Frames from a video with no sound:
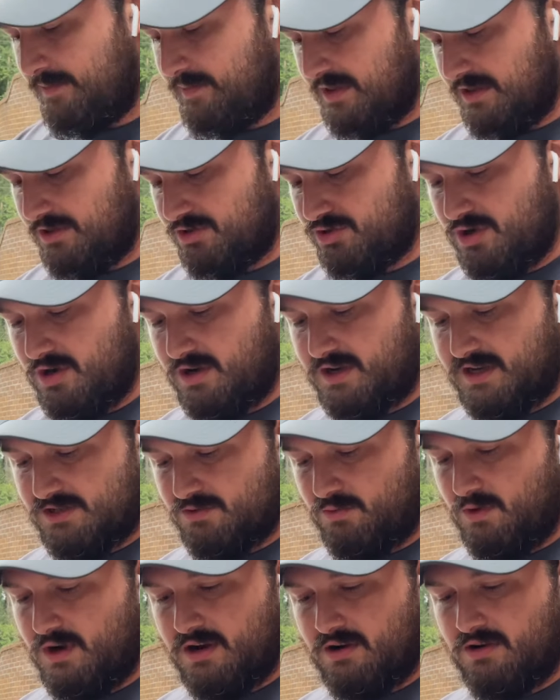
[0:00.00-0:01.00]
in the truck as
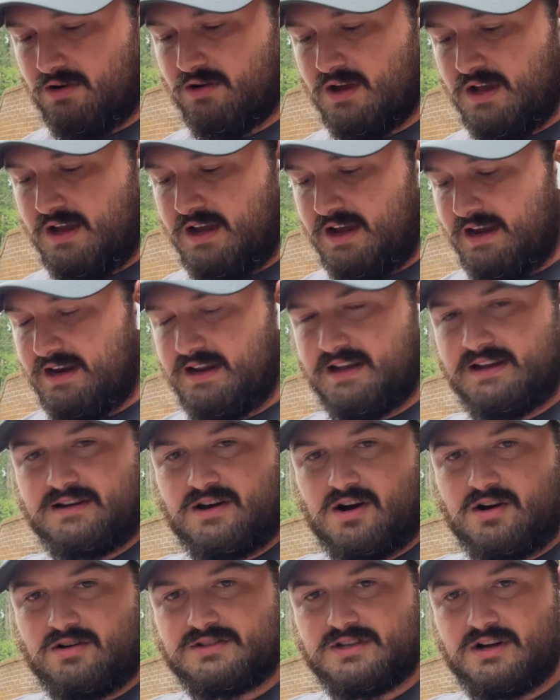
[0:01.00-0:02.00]
well. And it
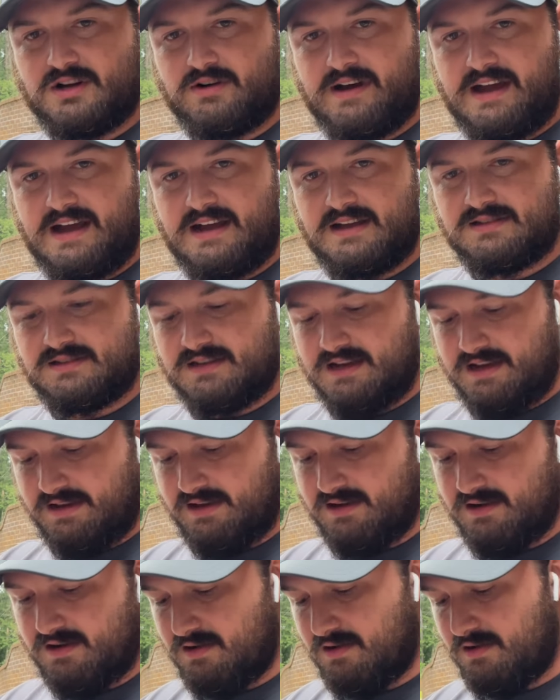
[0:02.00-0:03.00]
also has
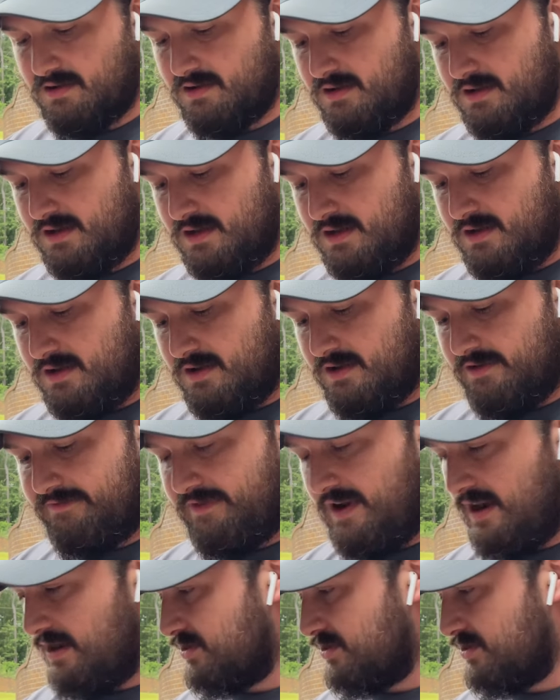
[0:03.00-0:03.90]
a fire